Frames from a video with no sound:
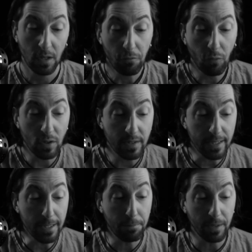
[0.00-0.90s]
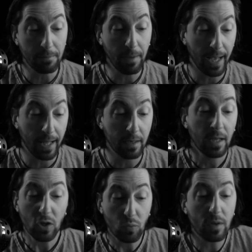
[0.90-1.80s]
For sleeping man,
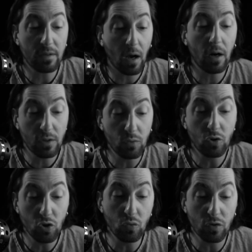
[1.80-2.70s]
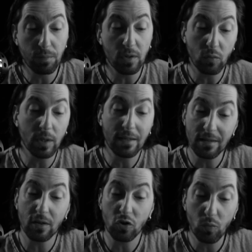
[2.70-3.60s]
'twas hard to choose between
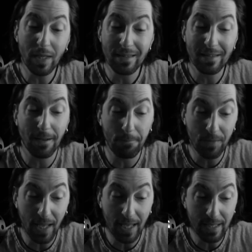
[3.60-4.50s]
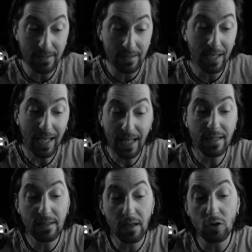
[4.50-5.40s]
such winsome days
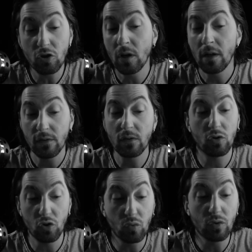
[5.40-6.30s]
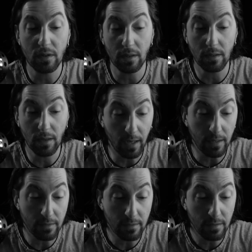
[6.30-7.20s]
and such seducing
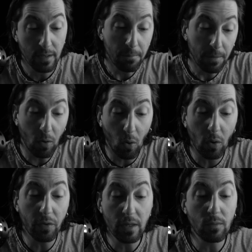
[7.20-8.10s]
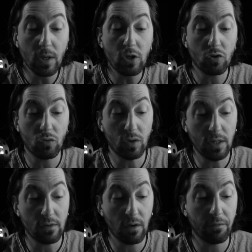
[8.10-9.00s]
nights, but all the
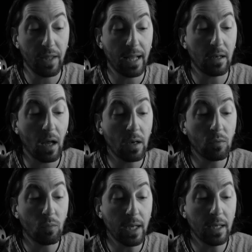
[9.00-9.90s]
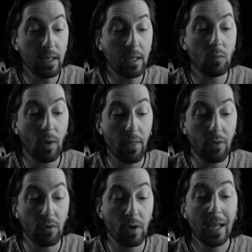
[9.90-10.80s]
witcheries of that unwaning
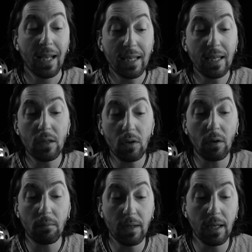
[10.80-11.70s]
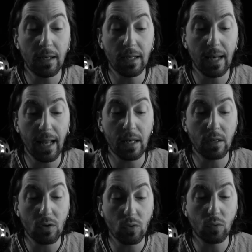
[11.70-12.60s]
weather did not merely
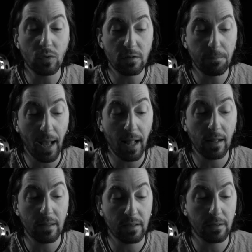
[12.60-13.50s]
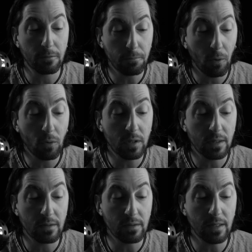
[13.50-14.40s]
lend new spells and
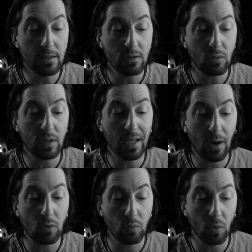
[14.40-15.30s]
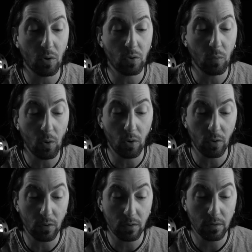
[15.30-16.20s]
potencies to the outward
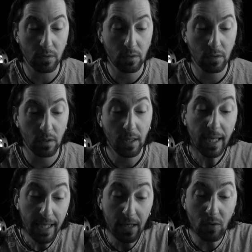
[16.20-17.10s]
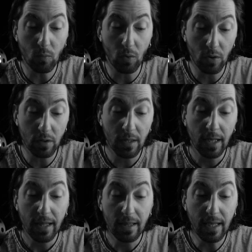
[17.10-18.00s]
world. Inward,
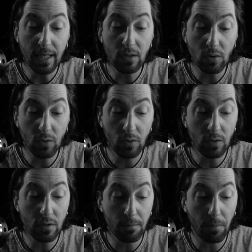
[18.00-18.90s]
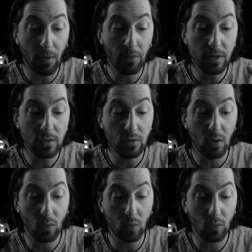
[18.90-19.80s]
they turned upon the
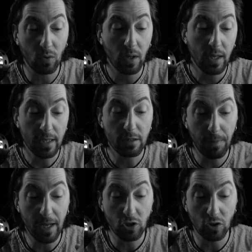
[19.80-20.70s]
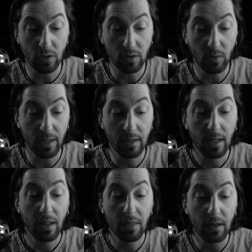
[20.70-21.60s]
soul, especially when
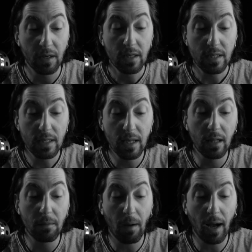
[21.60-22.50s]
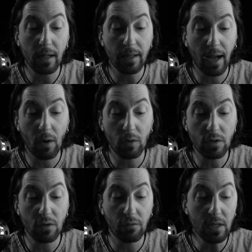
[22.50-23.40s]
the still mild
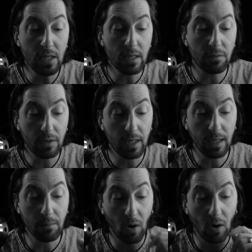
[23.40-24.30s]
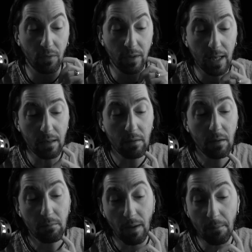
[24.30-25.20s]
hours of eve came on, then
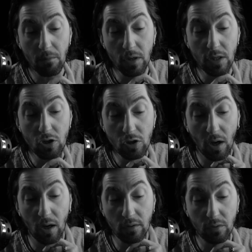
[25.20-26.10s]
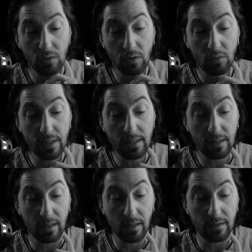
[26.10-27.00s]
memory shot her
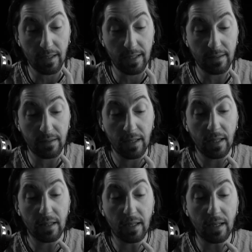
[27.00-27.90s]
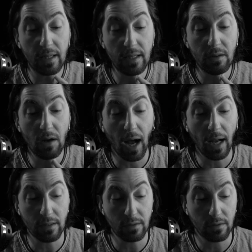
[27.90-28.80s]
crystals as the clear
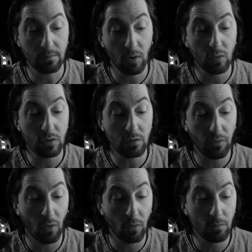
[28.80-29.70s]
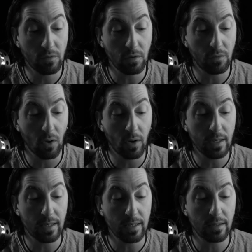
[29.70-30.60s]
ice, most forms of
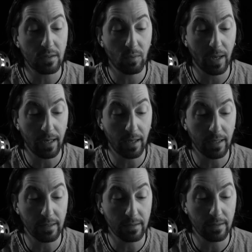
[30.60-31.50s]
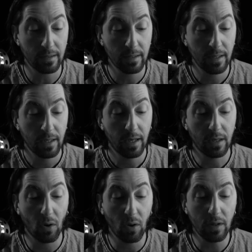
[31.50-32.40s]
noiseless twilights,
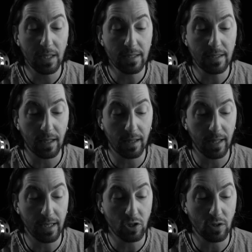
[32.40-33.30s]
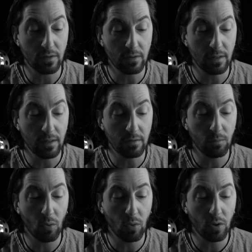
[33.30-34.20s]
and all these subtle agencies
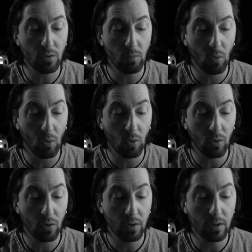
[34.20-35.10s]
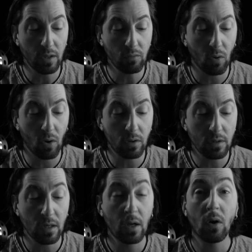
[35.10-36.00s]
more and more they
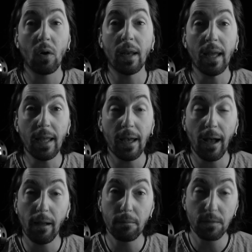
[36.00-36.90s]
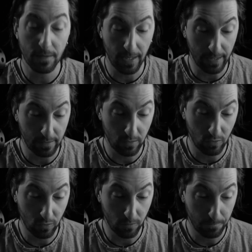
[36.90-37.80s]
wrought on Ahab's
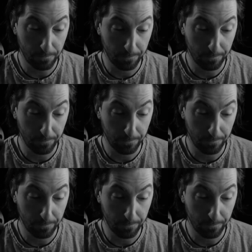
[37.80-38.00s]
texture.